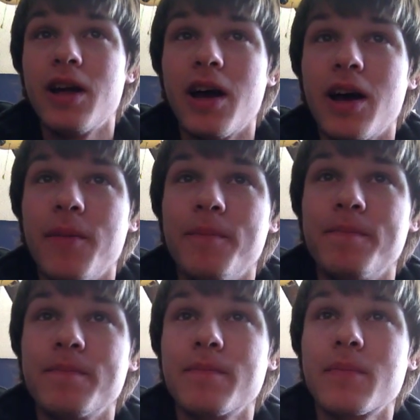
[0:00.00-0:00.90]

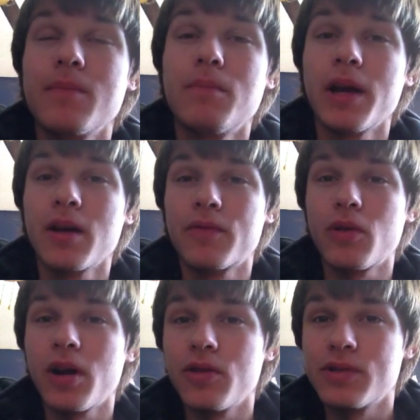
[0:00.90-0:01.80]
Um, Mike
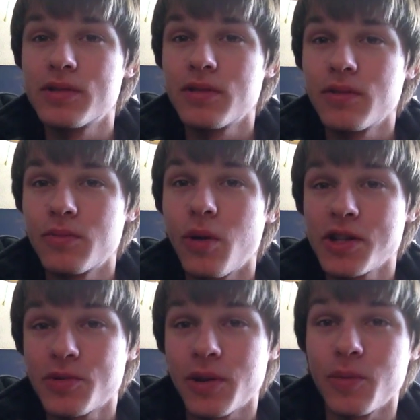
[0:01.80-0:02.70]
Alvarado's
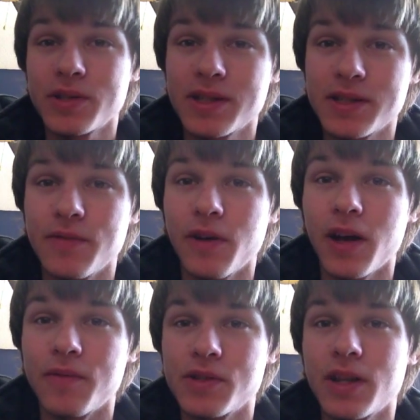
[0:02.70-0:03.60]
walks around at
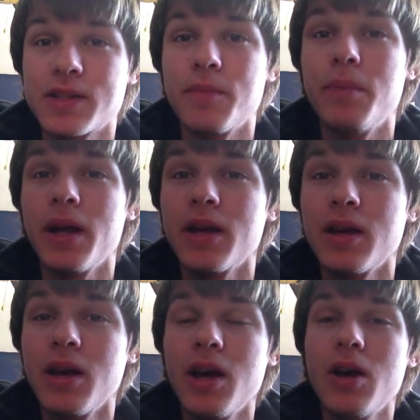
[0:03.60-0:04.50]
165, so that's a
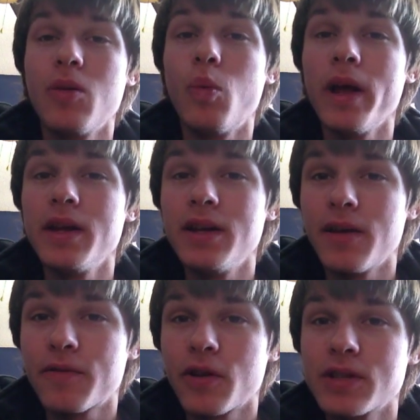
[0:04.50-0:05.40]
big weight
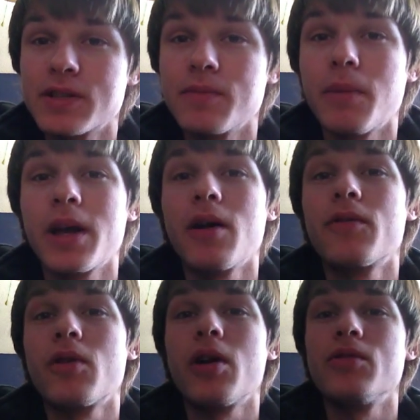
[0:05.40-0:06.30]
difference. Mike
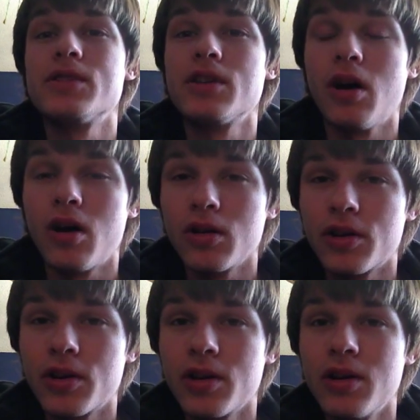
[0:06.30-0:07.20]
Alvarado's
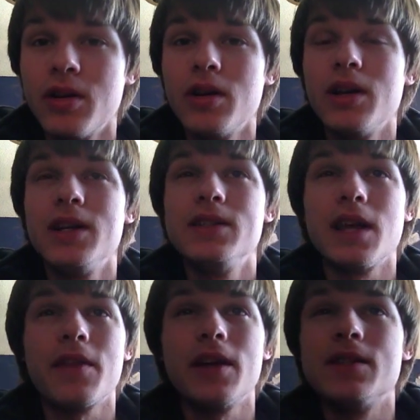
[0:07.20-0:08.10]
taller. He's
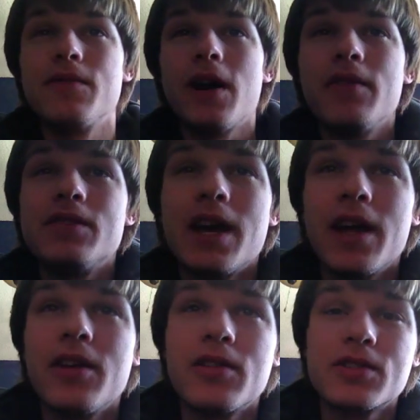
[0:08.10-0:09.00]
I think he's
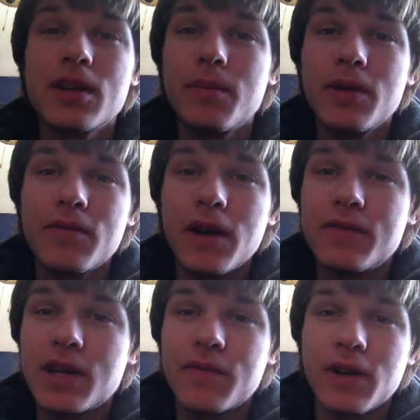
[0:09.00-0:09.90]
5'10 or something,
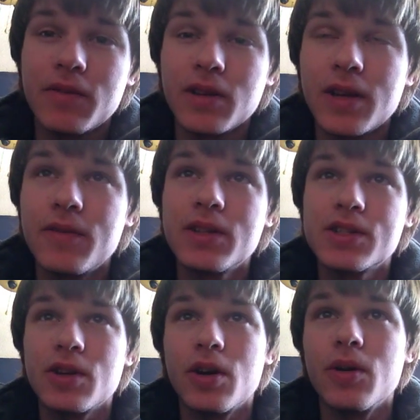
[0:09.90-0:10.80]
5'10, 5'11,
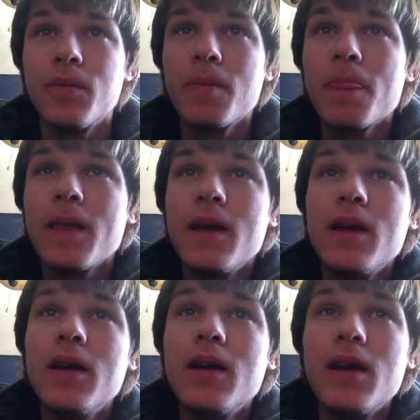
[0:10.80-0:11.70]
so
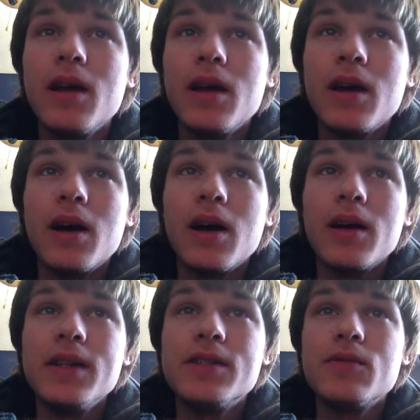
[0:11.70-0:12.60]
uh,
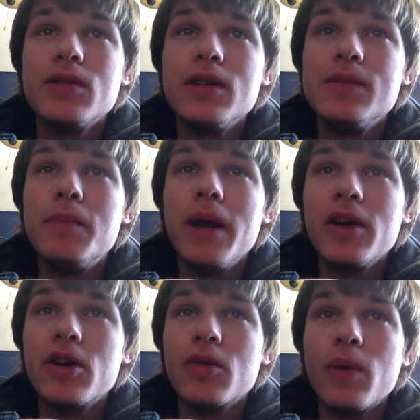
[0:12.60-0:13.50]
he's he's
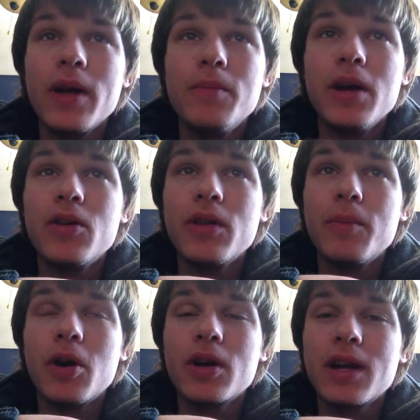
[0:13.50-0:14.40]
bigger, way bigger than
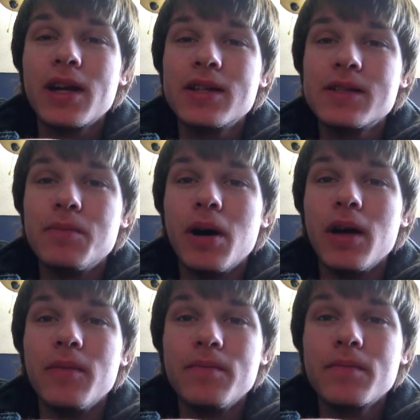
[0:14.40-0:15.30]
Marquez, but